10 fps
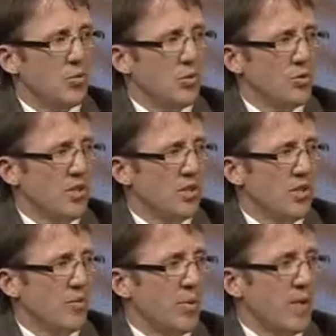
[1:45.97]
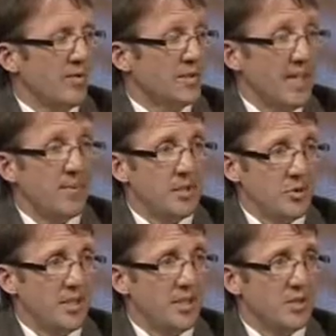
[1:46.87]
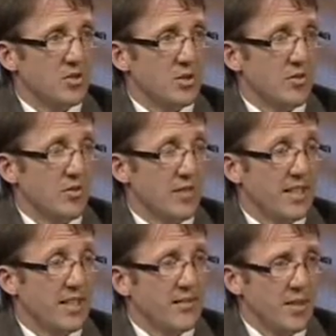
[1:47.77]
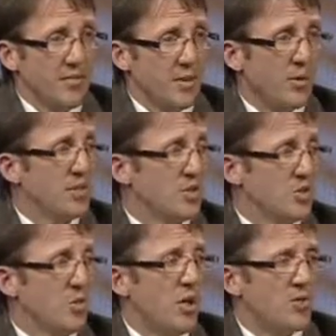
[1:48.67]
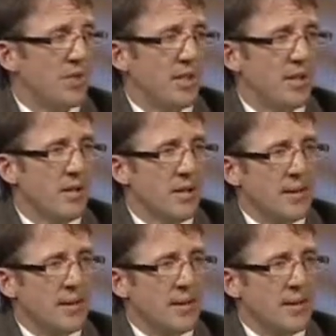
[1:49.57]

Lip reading: rotator cuff problems can be treated conservatively, even if there is a small tear.